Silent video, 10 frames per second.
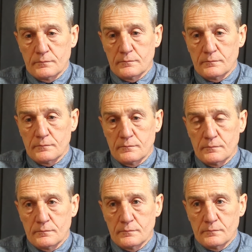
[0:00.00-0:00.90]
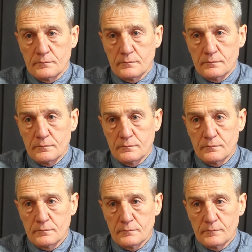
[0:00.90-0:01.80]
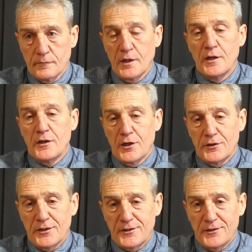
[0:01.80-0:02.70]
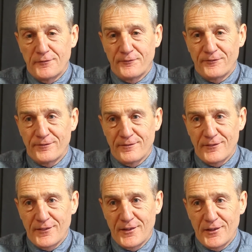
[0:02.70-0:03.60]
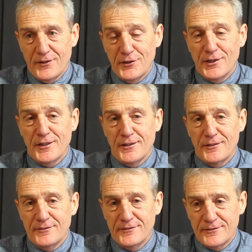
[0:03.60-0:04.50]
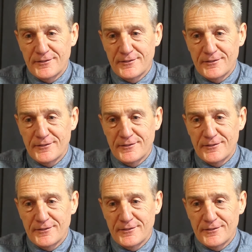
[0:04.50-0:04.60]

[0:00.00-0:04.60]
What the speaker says: You scored on your debut against Aberdeen. You were talking about that earlier.